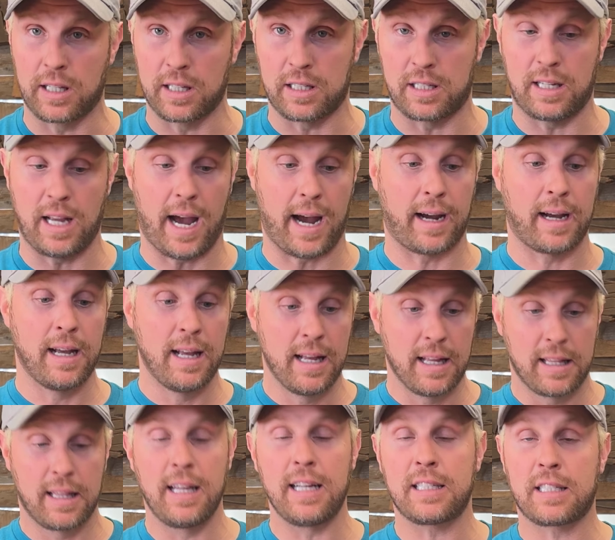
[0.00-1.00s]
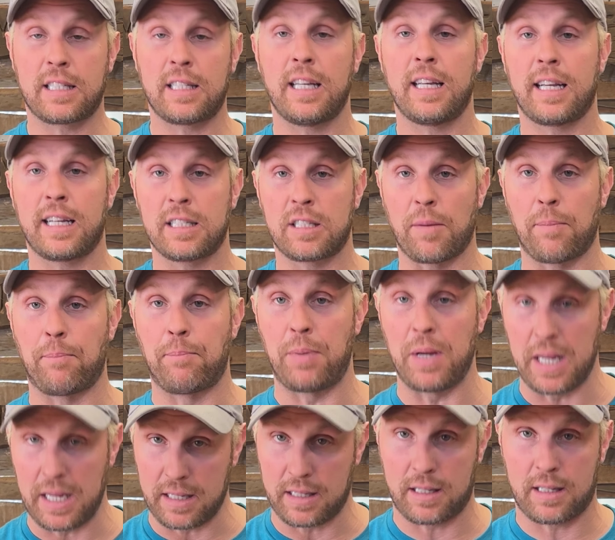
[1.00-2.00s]
this deck. This thing is a
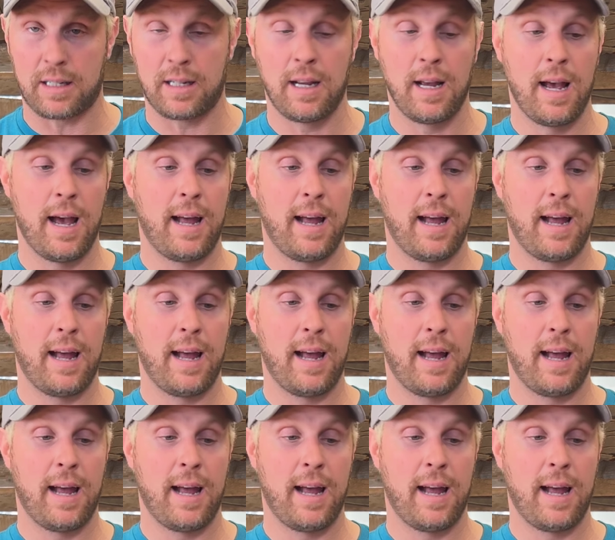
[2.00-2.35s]
beast.